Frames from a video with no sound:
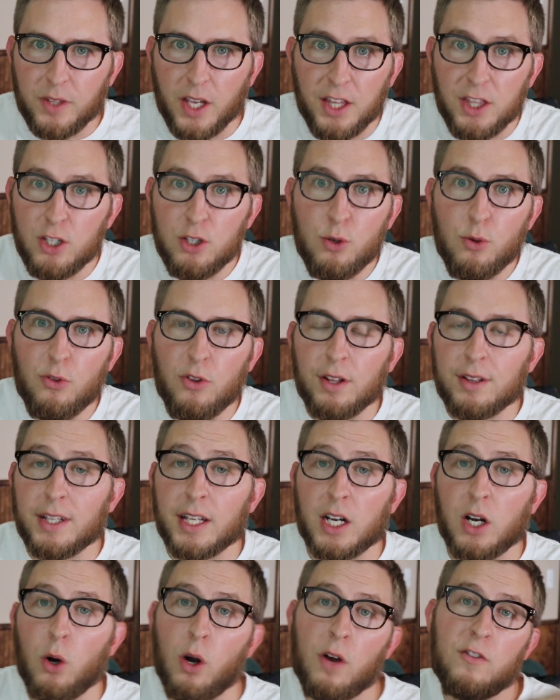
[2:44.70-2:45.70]
and then you think
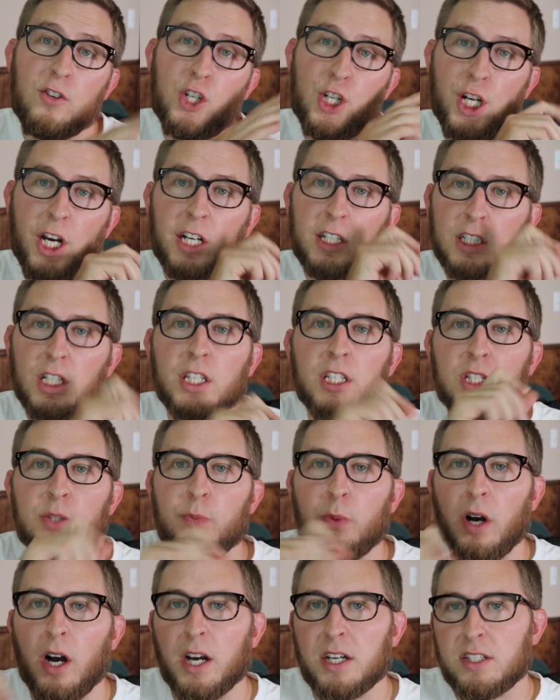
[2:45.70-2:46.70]
like, oh, I've checked all these
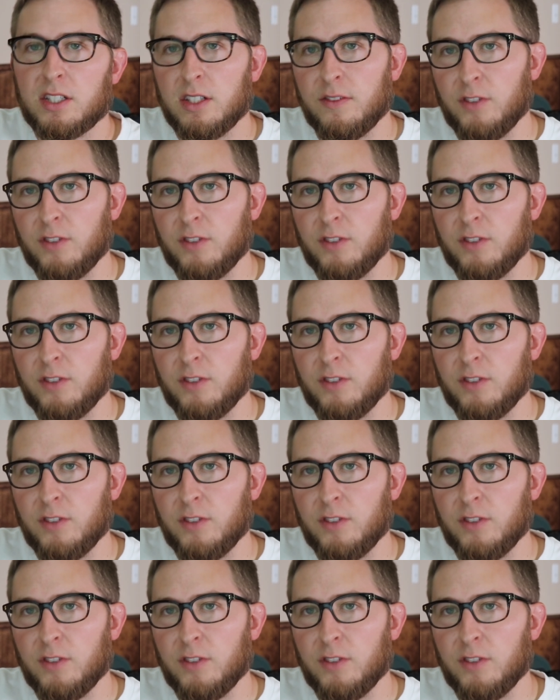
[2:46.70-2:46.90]
boxes,